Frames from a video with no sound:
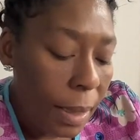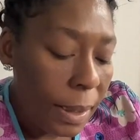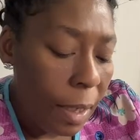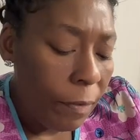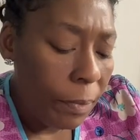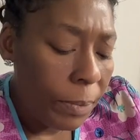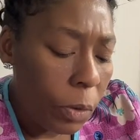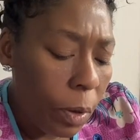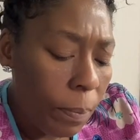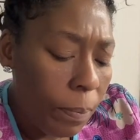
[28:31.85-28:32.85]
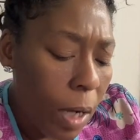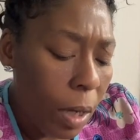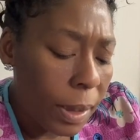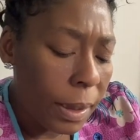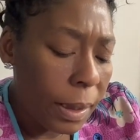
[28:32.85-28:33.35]
A self-absorbed
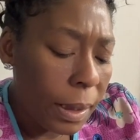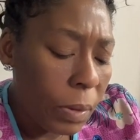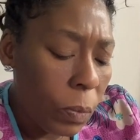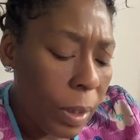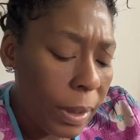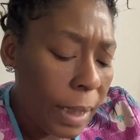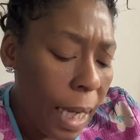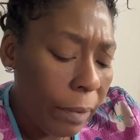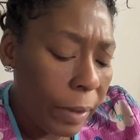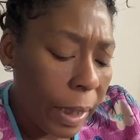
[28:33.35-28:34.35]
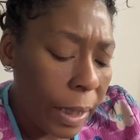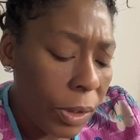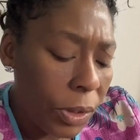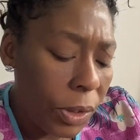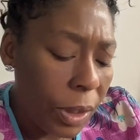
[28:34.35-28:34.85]
narcissist, one-sided
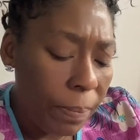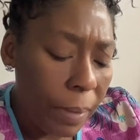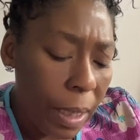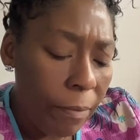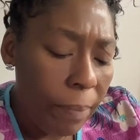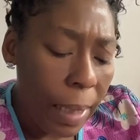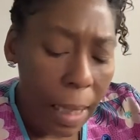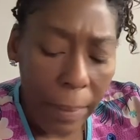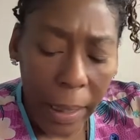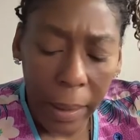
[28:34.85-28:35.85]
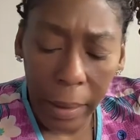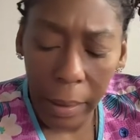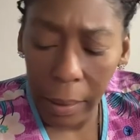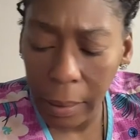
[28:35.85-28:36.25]
relationship, love bombing.